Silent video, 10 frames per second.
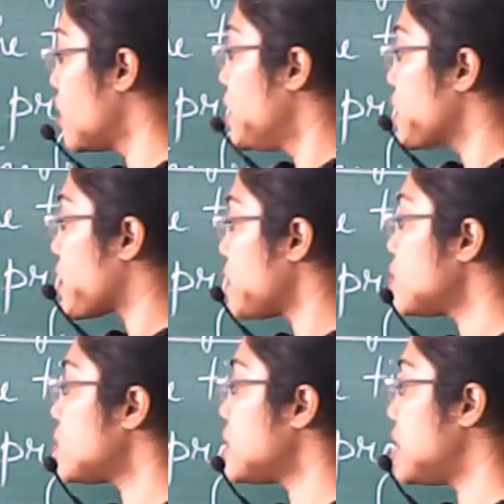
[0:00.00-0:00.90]
Come to the
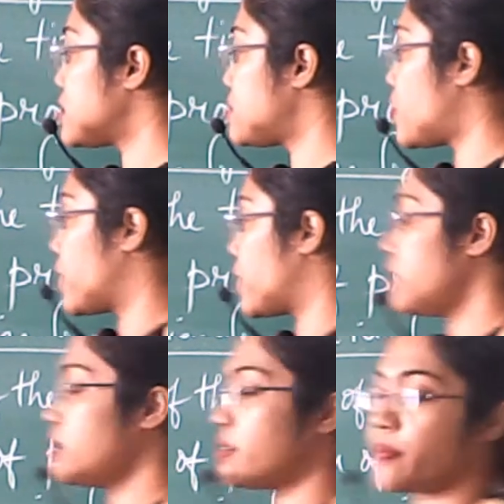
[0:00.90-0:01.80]
next point,
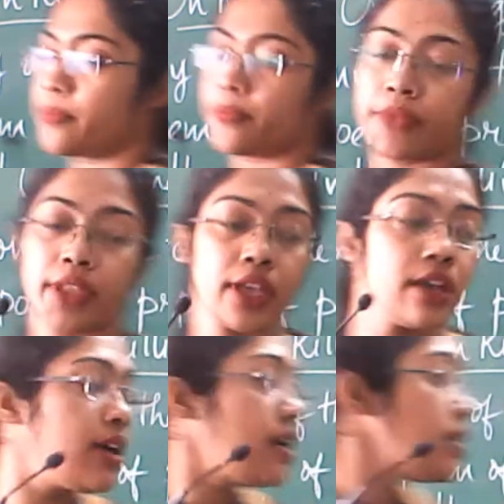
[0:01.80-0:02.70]

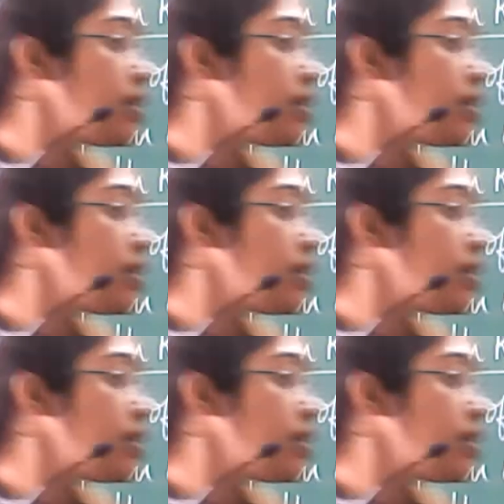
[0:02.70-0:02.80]
that